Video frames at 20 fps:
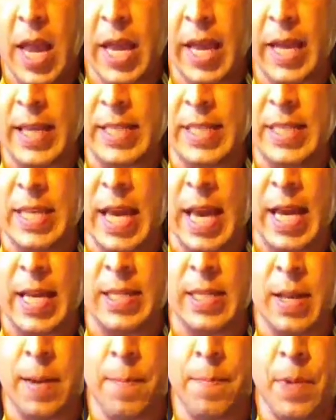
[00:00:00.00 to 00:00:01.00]
it gets
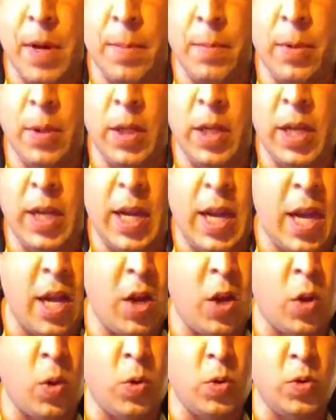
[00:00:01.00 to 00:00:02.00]
nice and bubbly
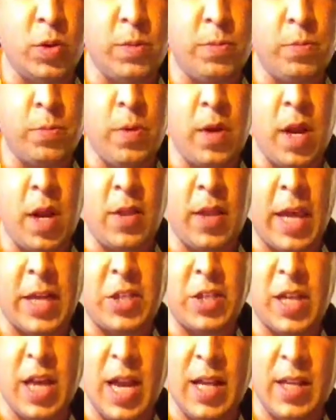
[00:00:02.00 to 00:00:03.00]
and golden, like
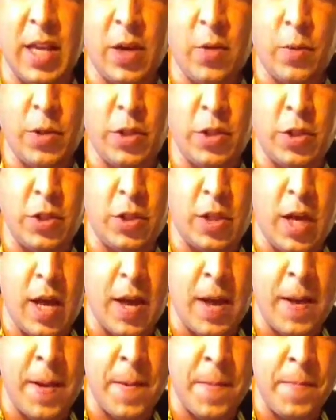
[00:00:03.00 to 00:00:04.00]
it's kind of like when you're
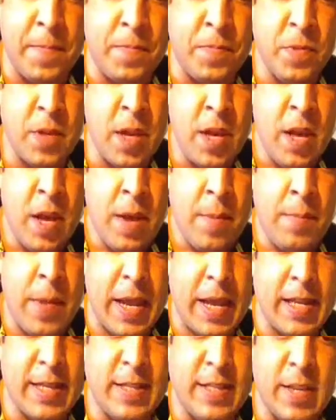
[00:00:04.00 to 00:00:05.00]

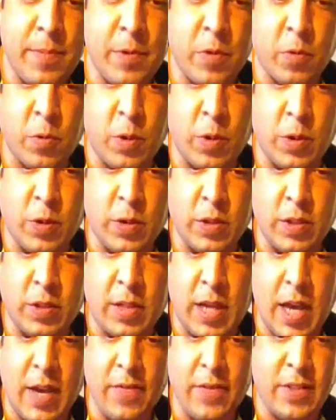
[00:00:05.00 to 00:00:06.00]
making cinnamon rolls. It's
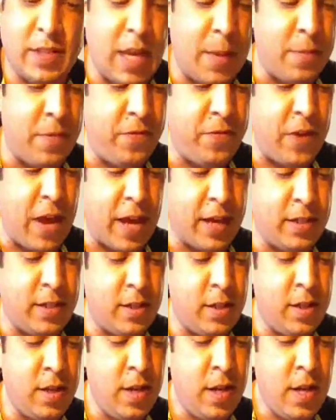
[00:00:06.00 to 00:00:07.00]
kind of the same
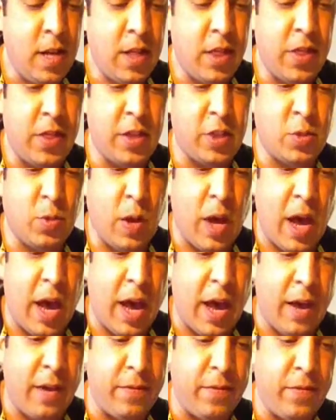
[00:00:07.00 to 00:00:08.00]
effect that this will
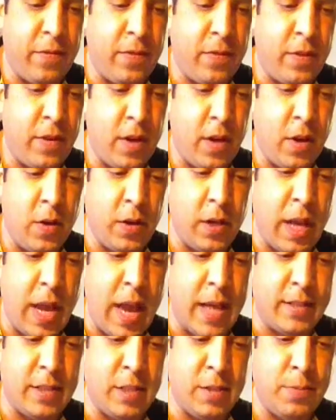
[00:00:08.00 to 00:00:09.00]
have, okay,
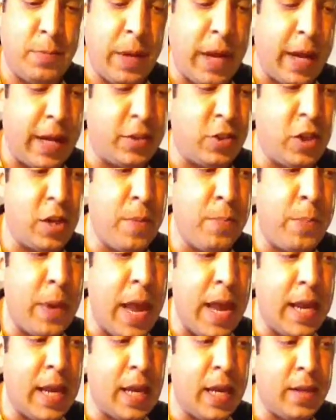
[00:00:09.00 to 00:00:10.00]
as it's baked. So you're going to
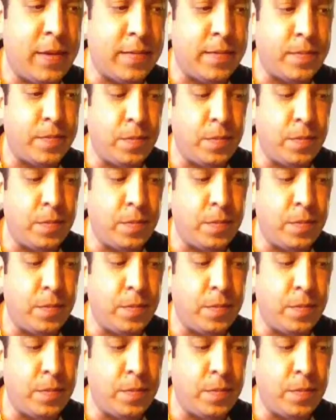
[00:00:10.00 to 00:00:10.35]
bake it